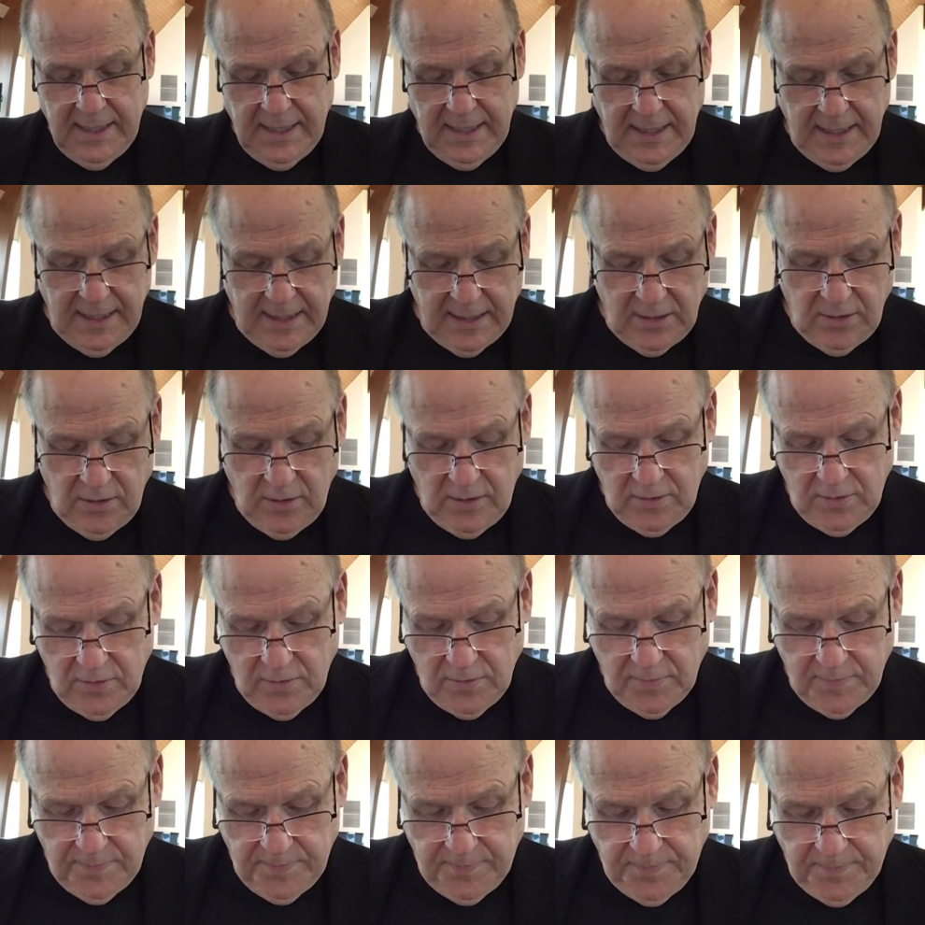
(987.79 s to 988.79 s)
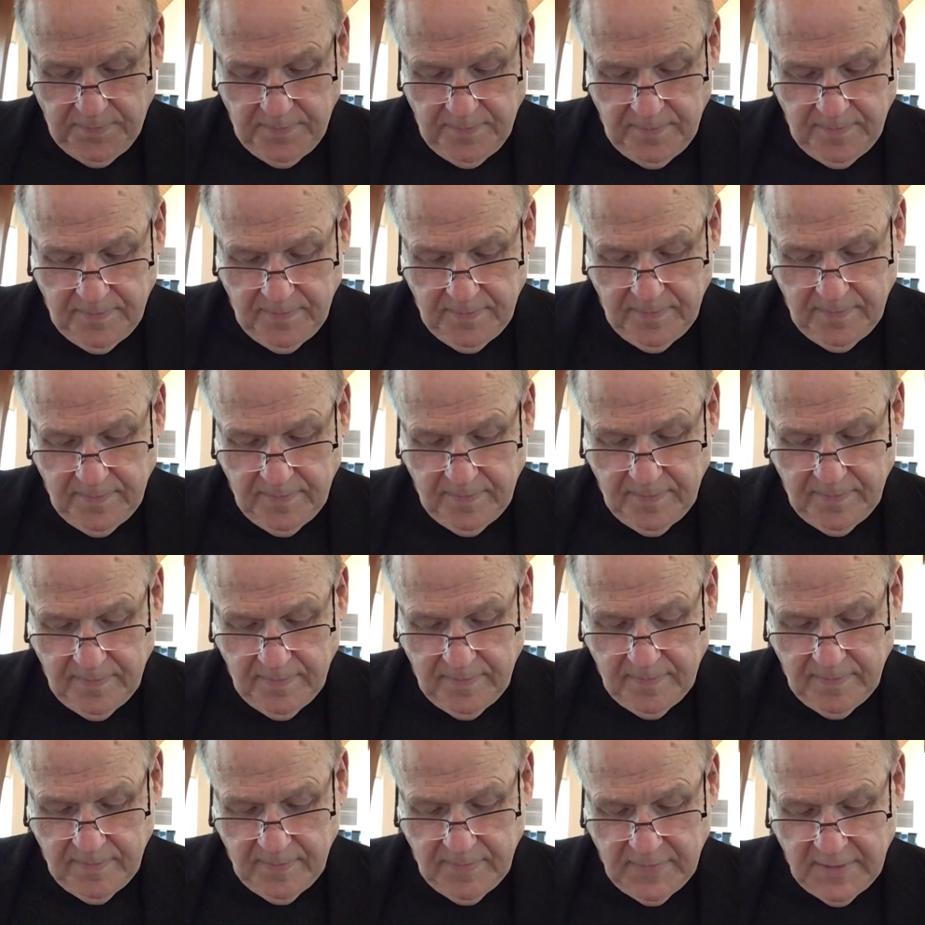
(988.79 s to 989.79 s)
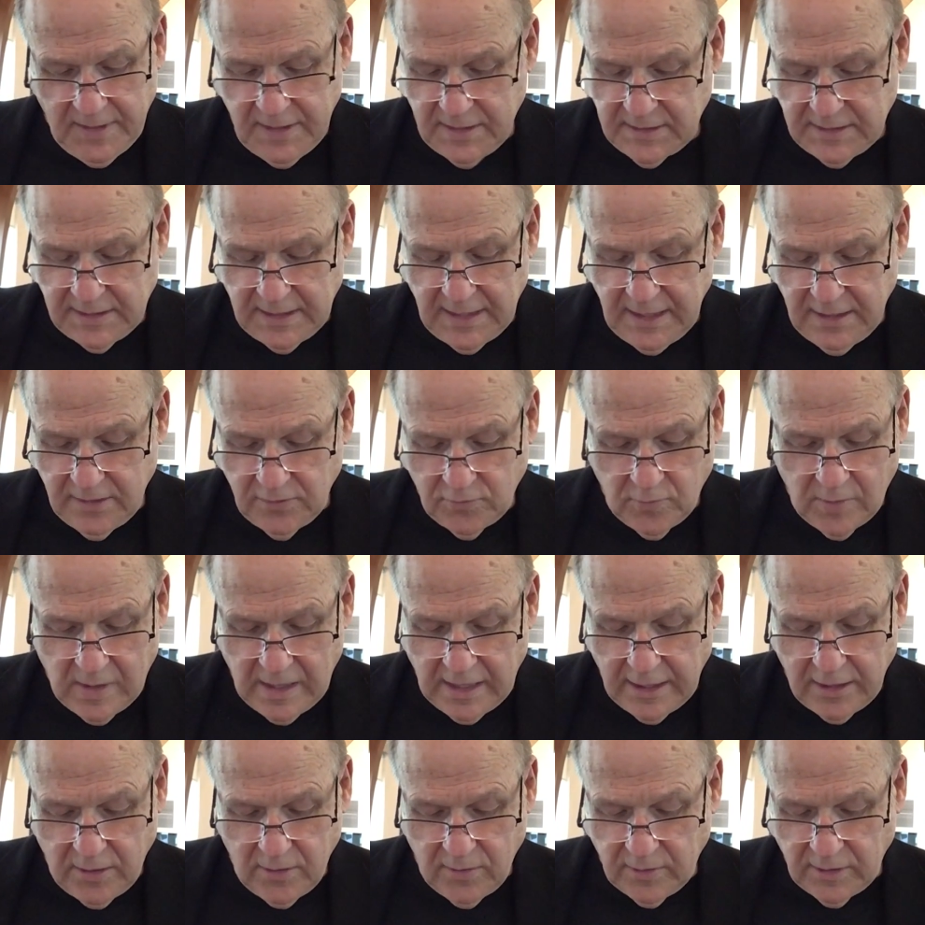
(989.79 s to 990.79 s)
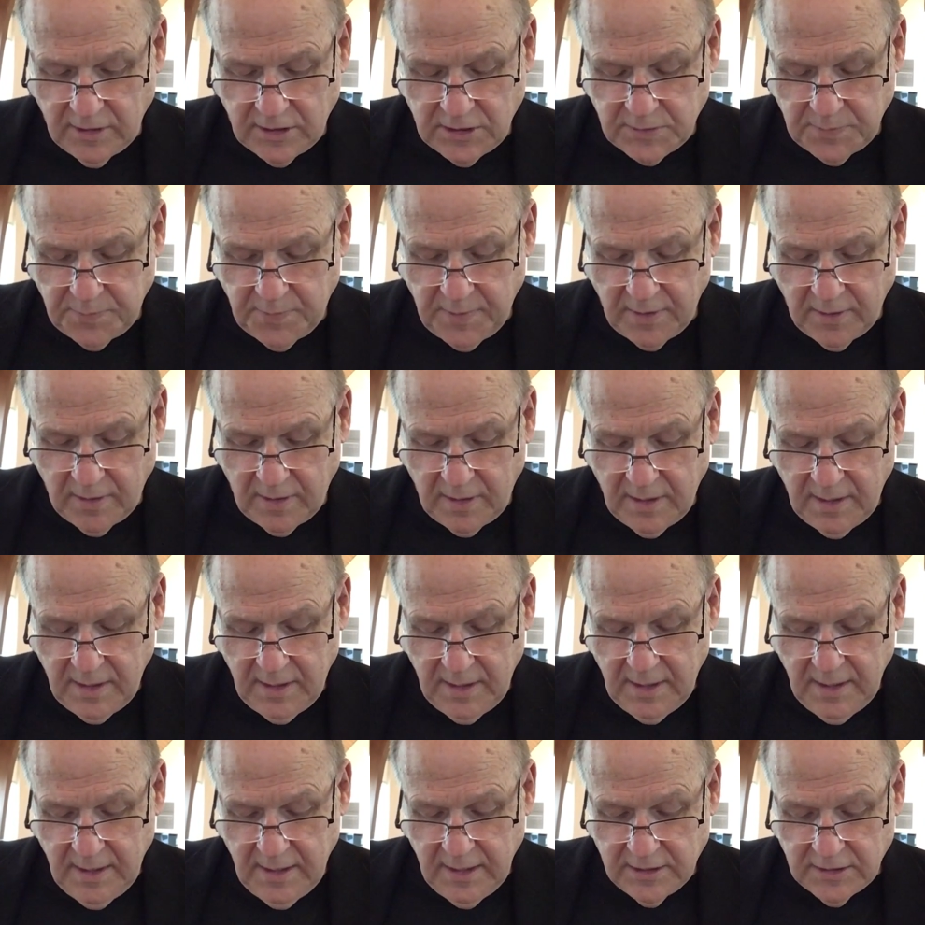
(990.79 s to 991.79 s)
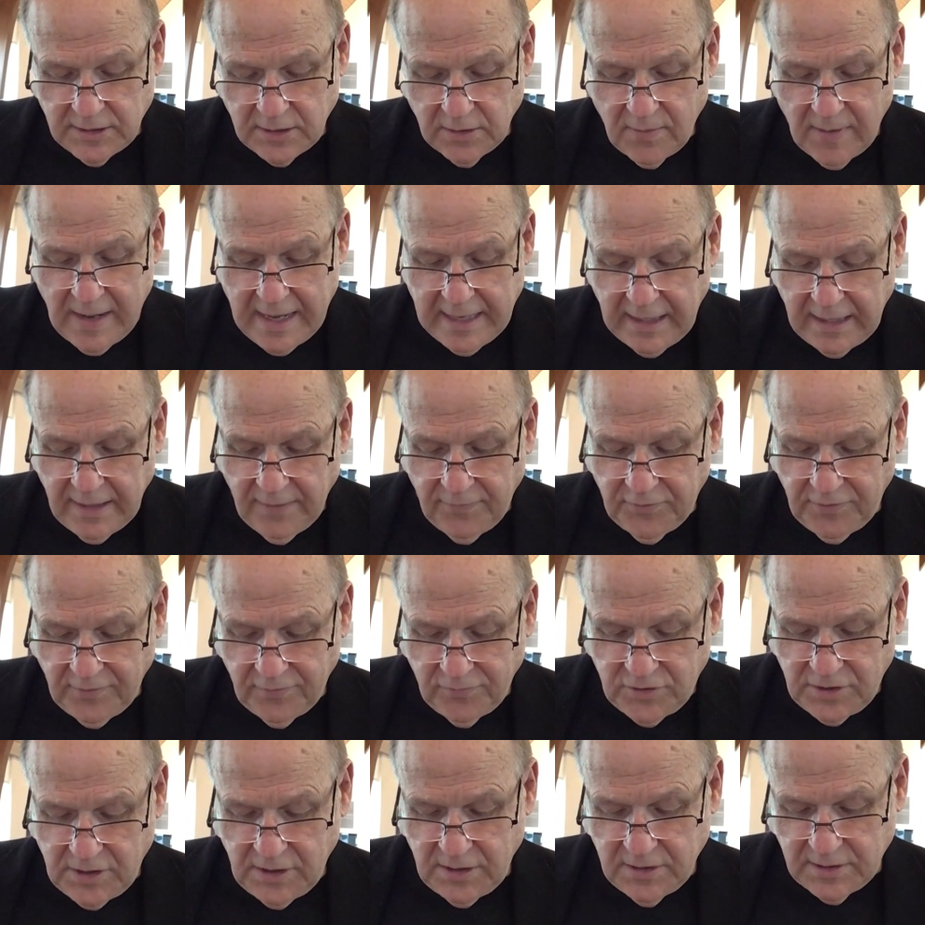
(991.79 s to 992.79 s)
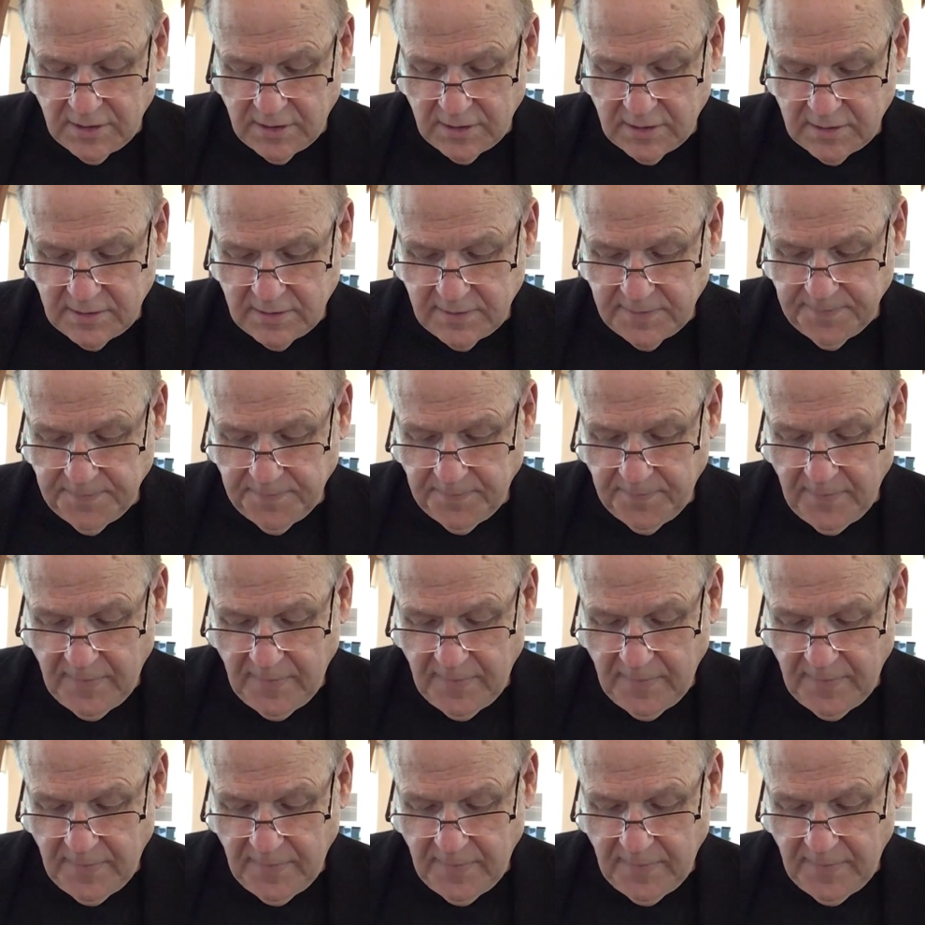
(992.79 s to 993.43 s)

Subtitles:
in you. This indwelling Holy Spirit is the great gift of Jesus.